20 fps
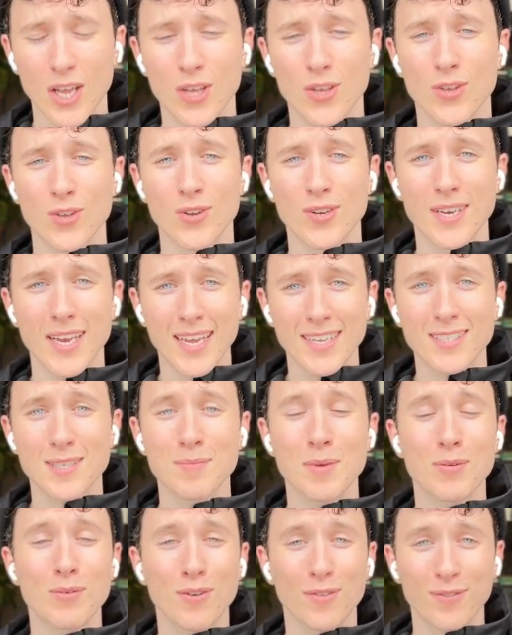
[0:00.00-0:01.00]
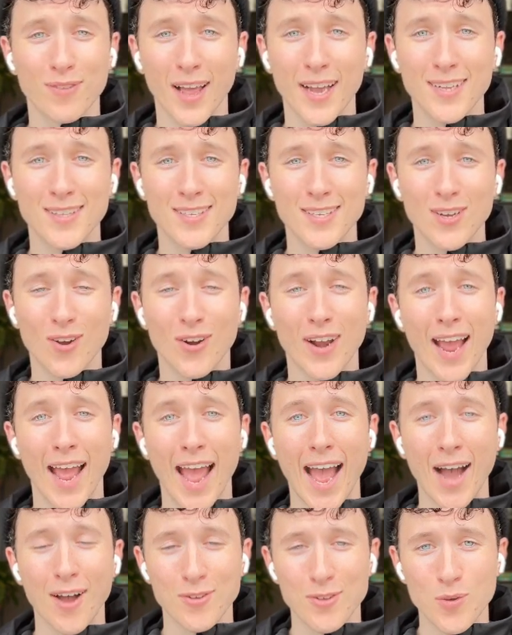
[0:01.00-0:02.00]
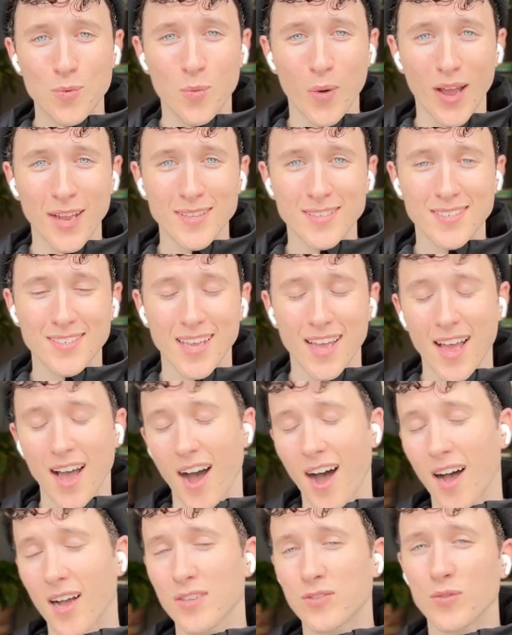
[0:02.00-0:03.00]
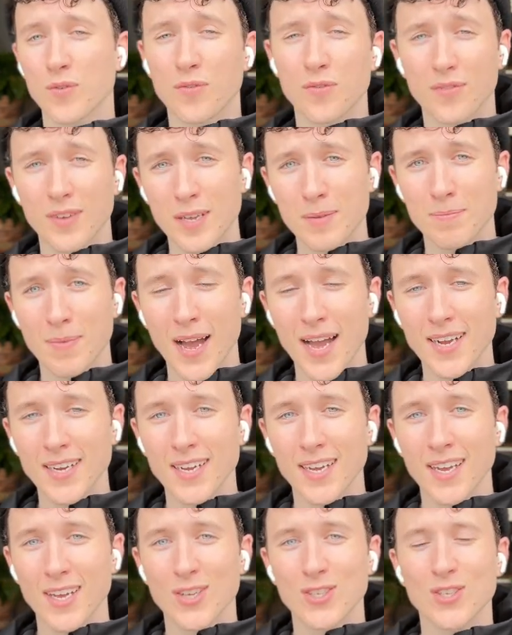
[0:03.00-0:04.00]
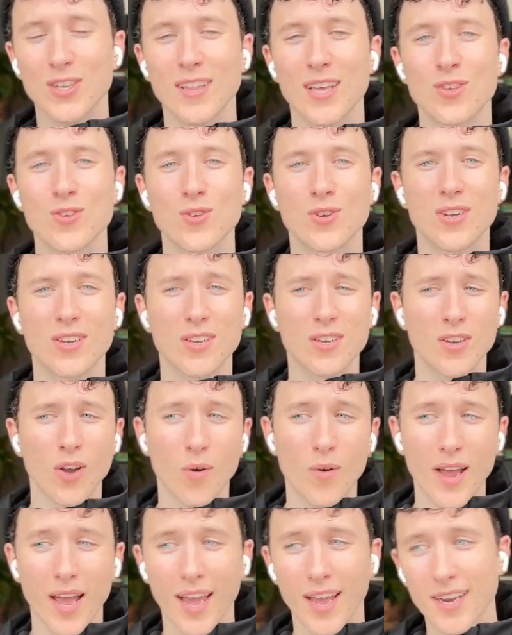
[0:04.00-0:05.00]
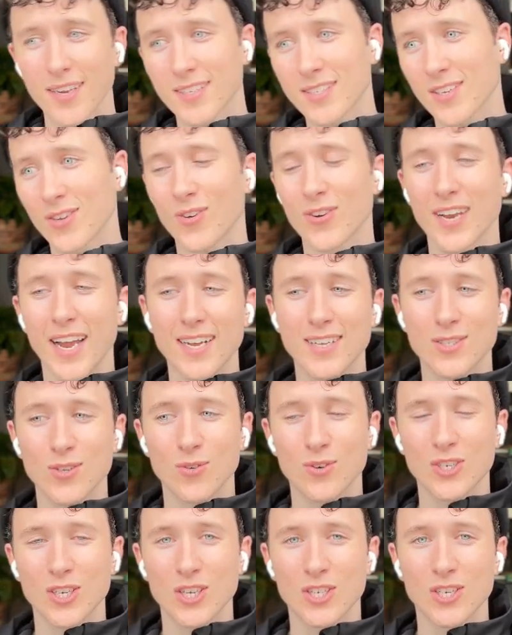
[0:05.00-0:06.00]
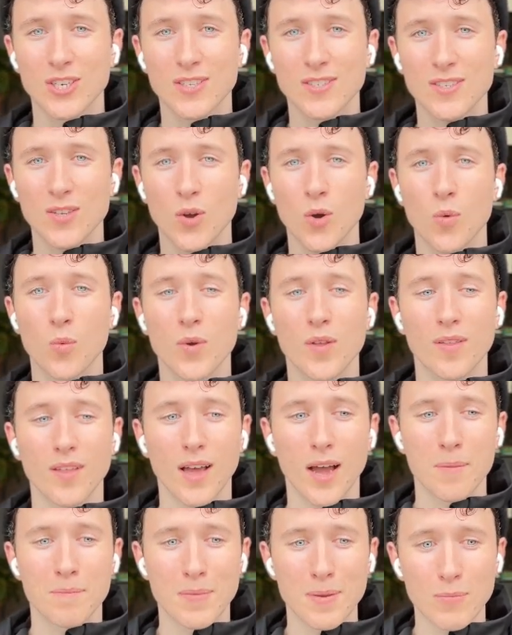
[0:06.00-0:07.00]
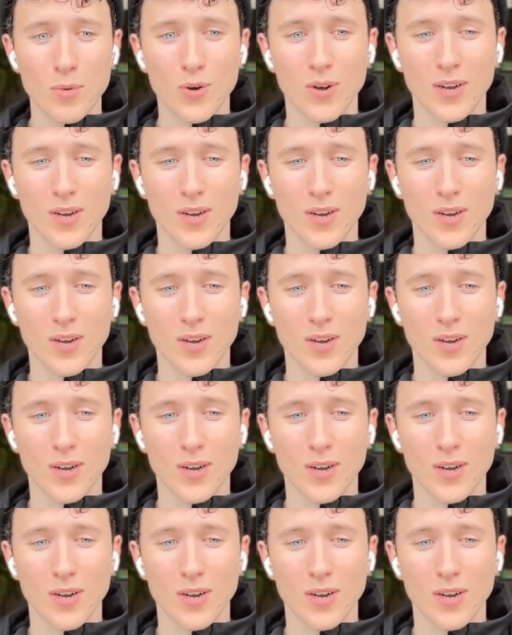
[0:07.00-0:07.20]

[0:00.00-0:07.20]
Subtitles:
You need to be reflecting on how you went, ask for feedback so that you can go ahead into your next auditions with a bit more